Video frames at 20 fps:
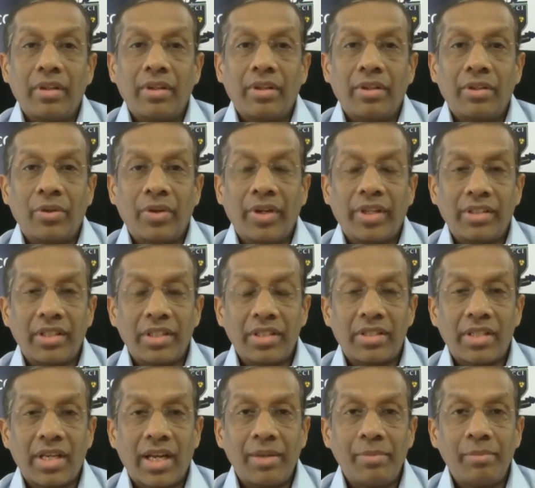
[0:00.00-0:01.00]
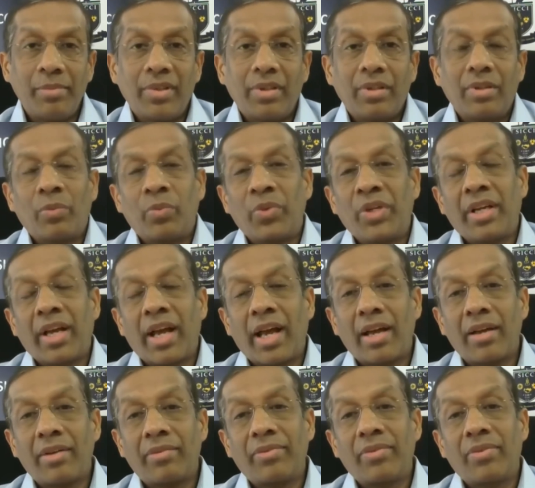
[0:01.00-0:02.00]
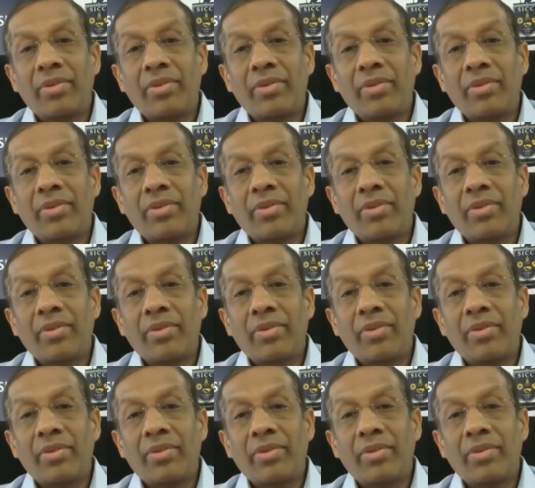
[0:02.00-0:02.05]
During this time, we have